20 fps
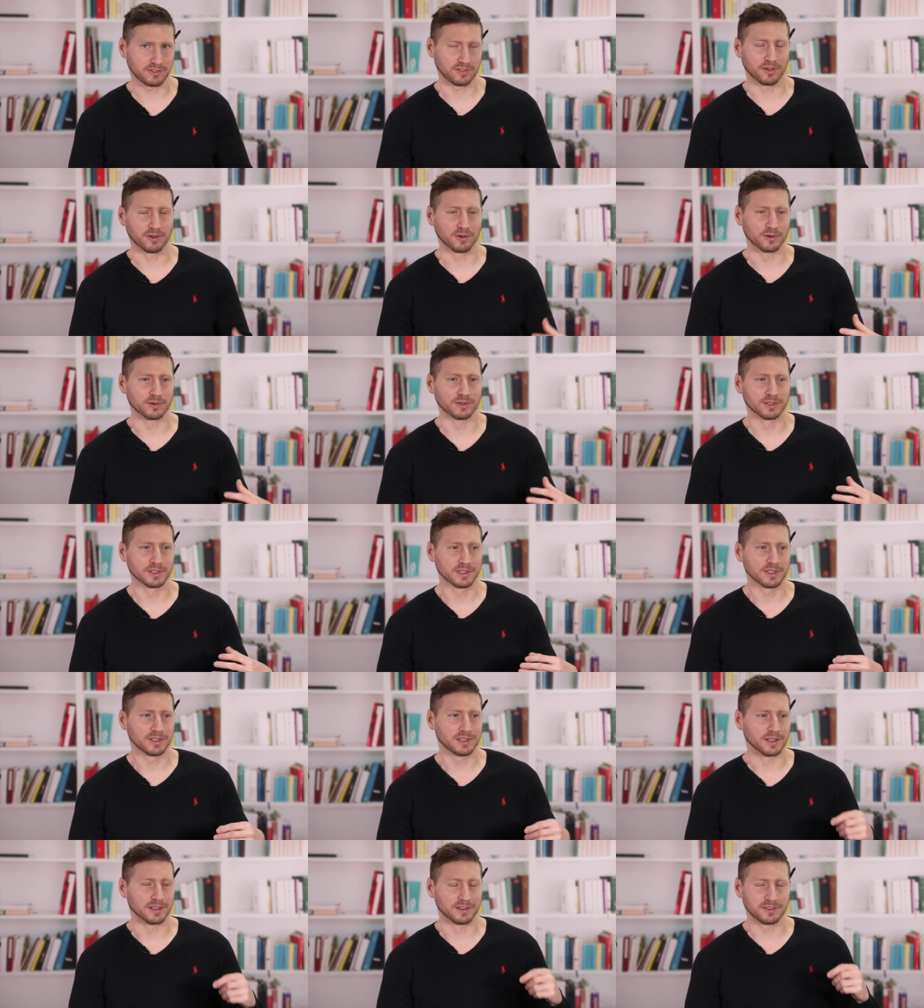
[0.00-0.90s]
So
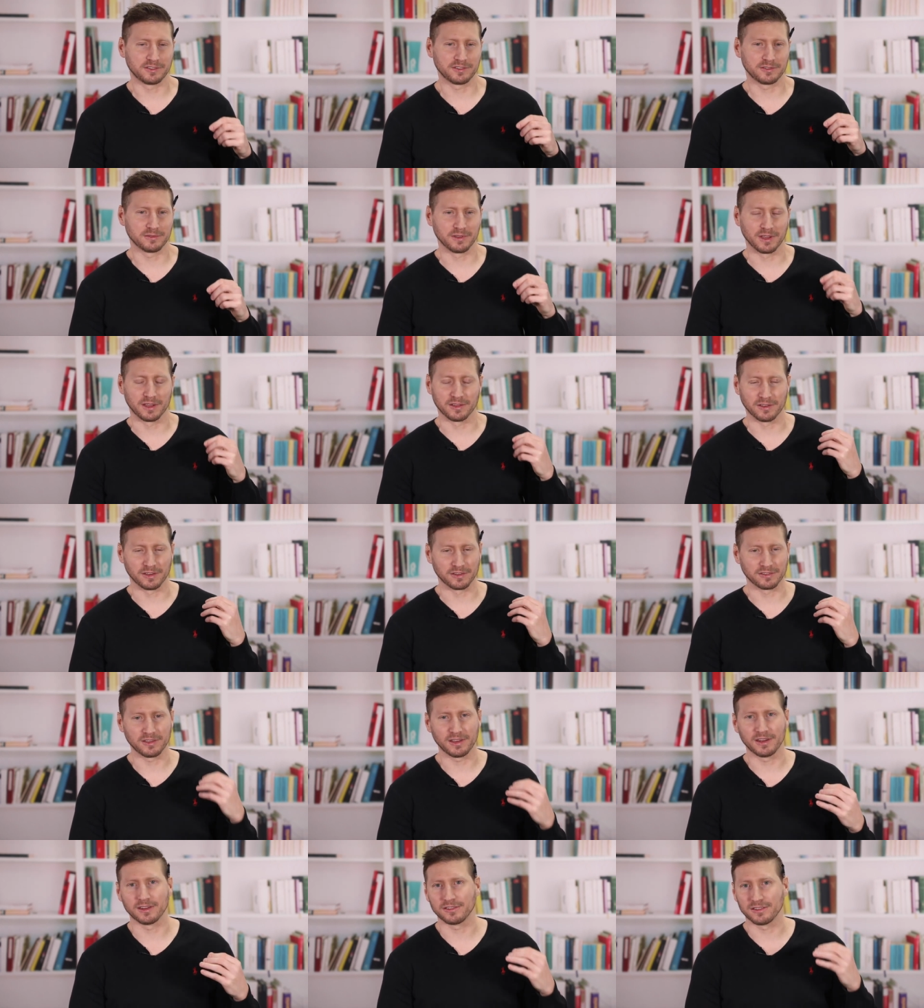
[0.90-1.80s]
it's, as I
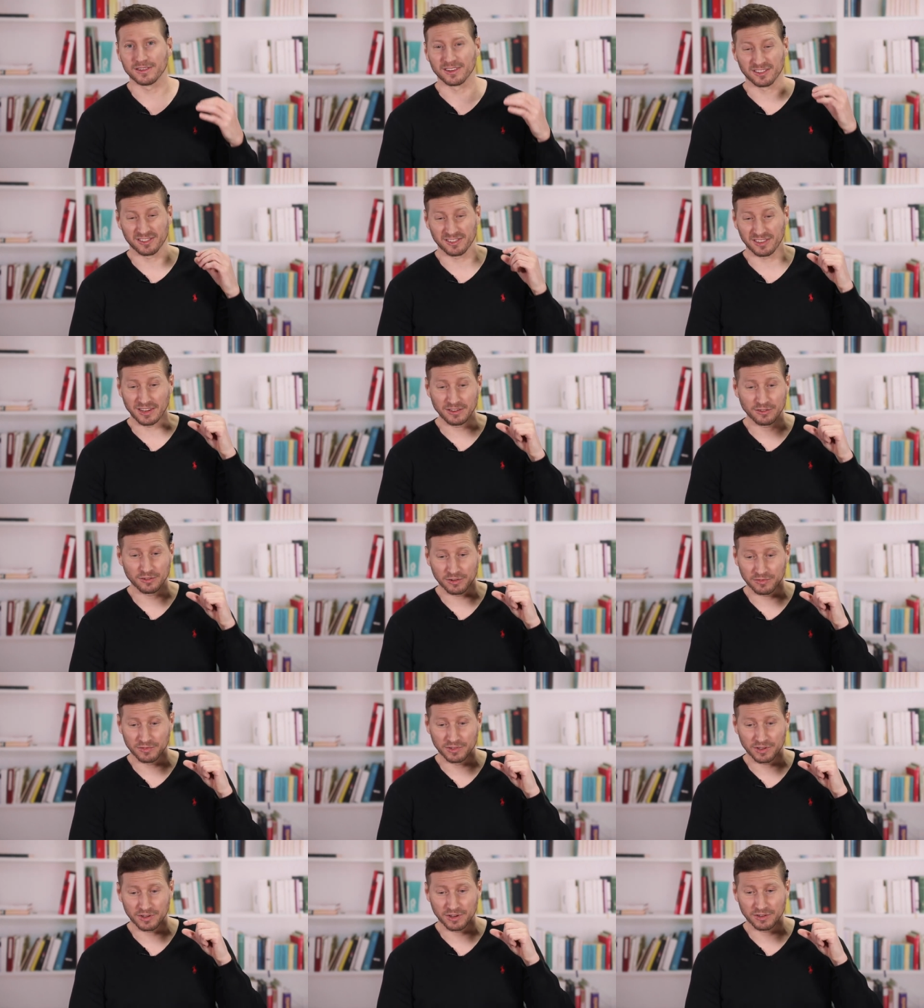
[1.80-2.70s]
said, it's in the center
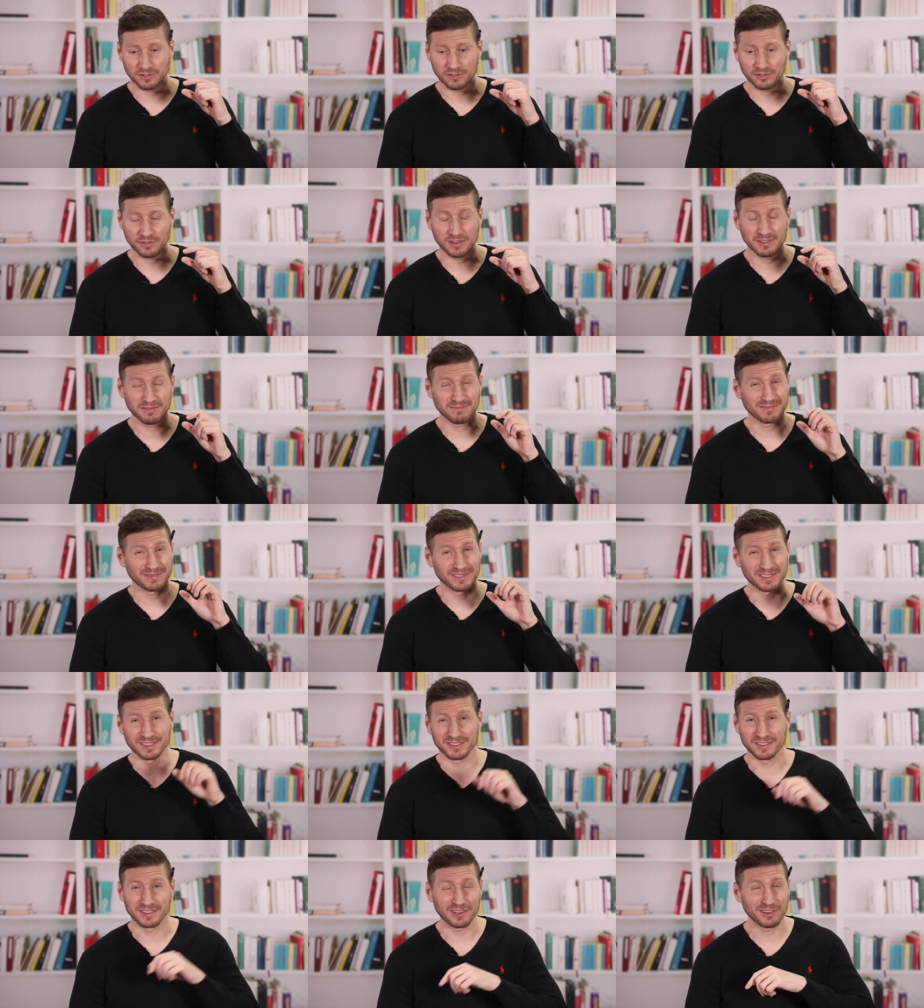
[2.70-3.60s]
of the country.
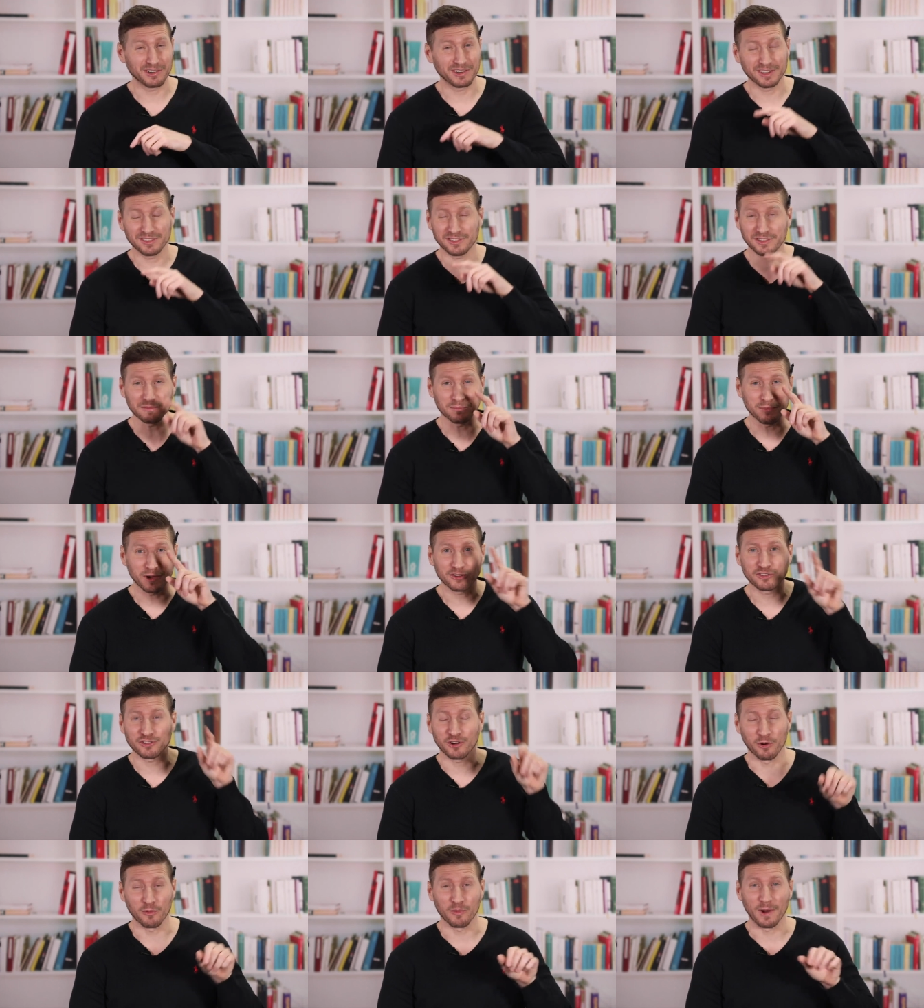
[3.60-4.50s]
There isn't
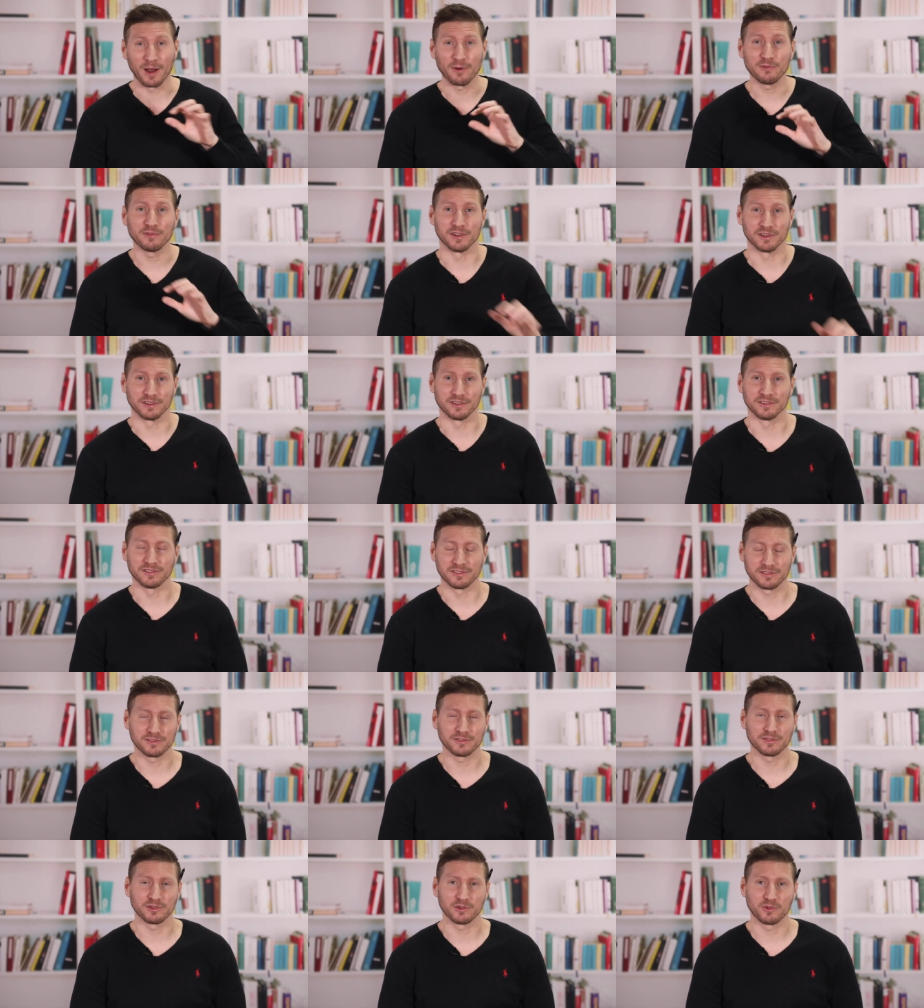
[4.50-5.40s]
much around it,
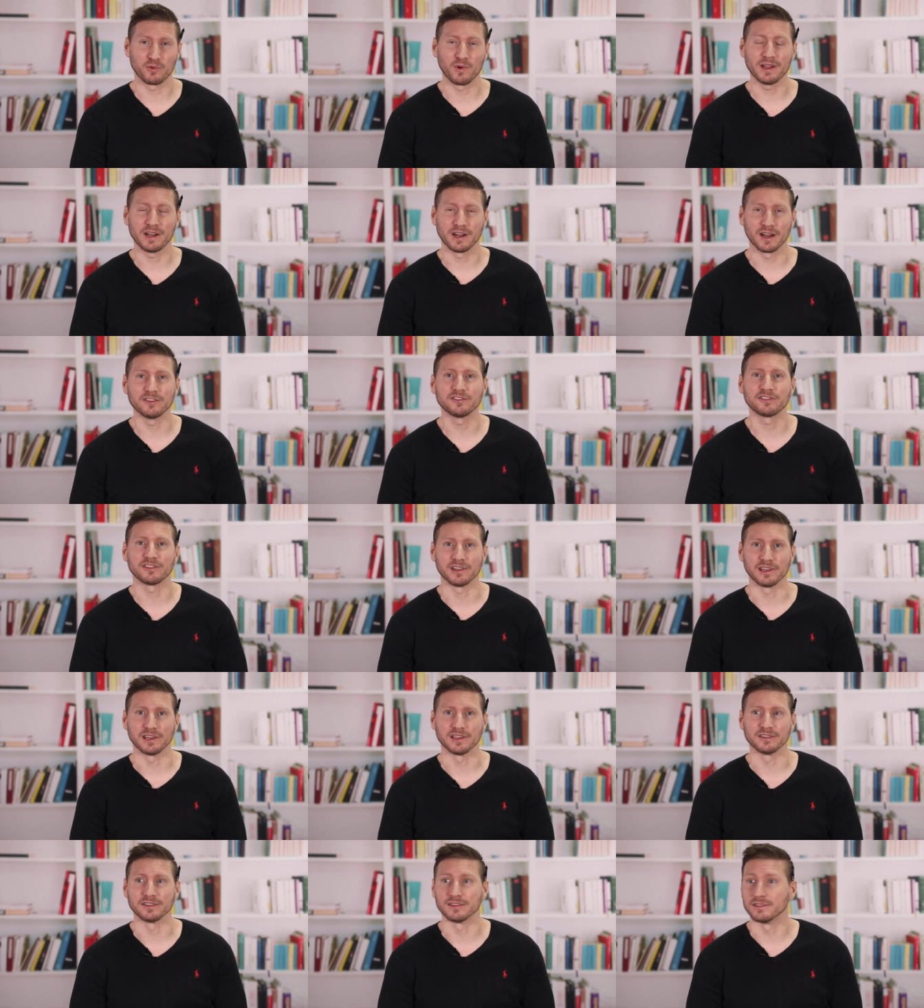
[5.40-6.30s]
it's quite
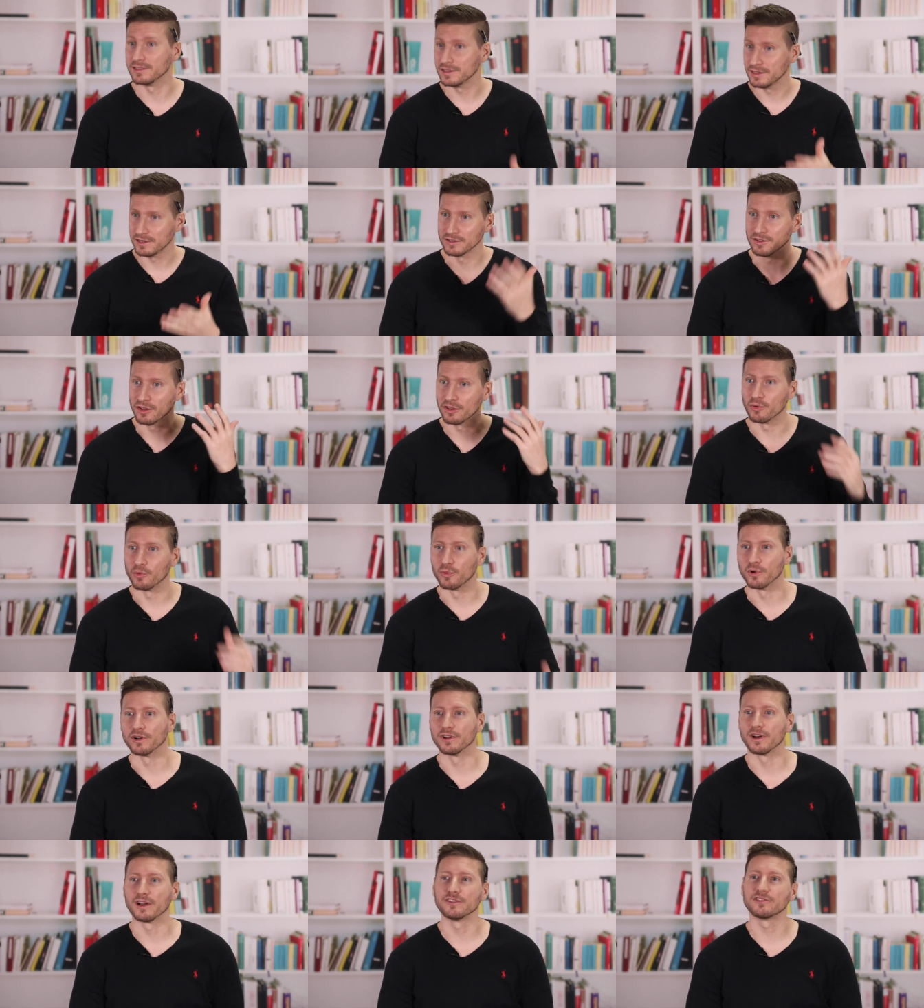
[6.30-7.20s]
isolated. Another
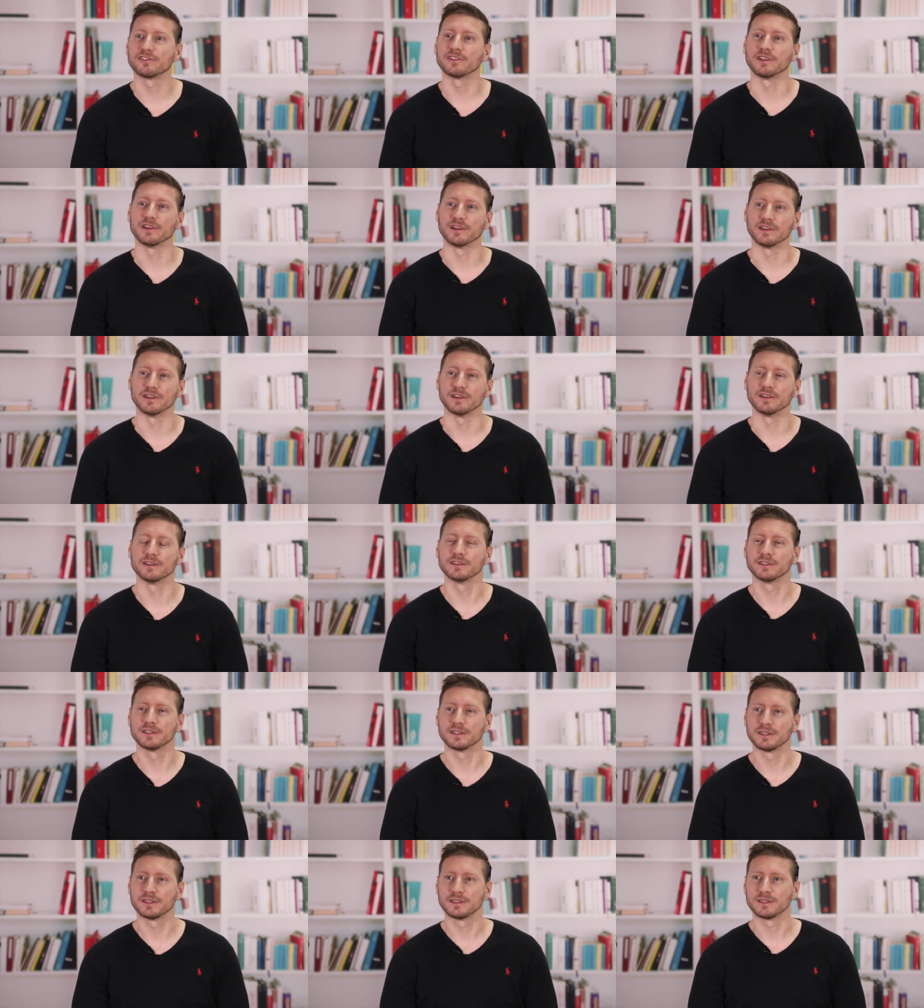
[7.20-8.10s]
word, isolated.
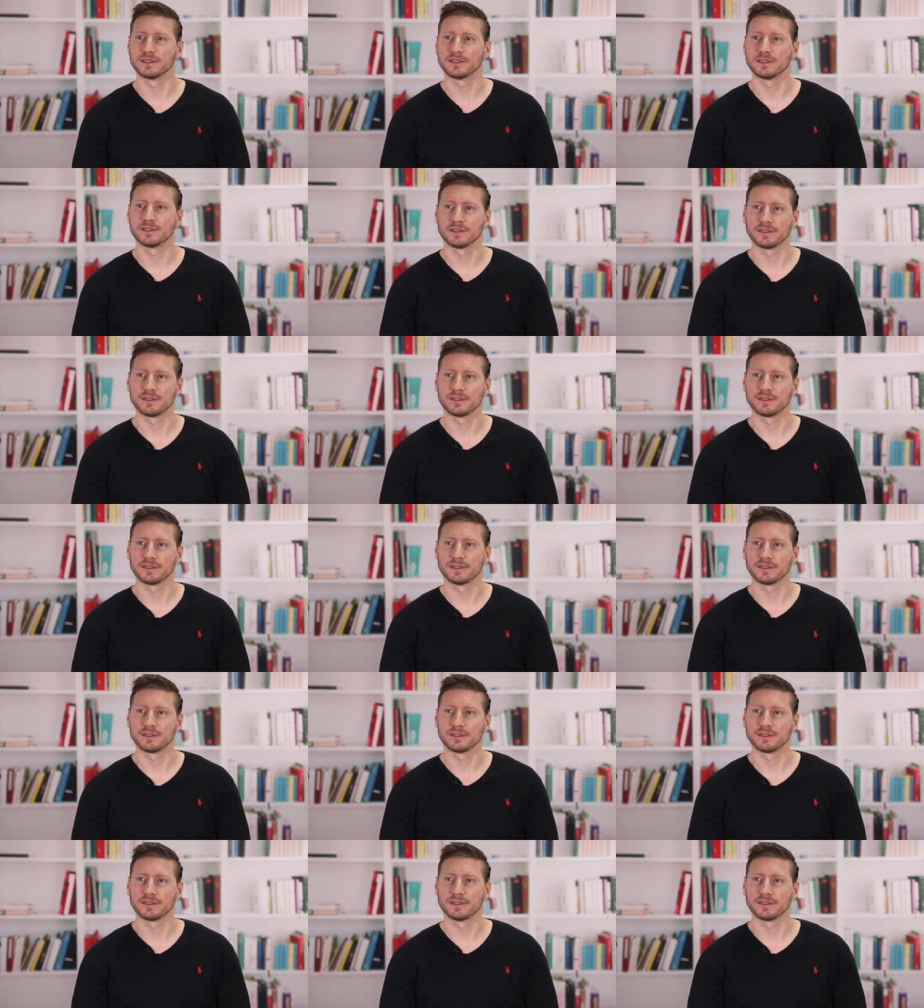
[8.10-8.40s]
Mm.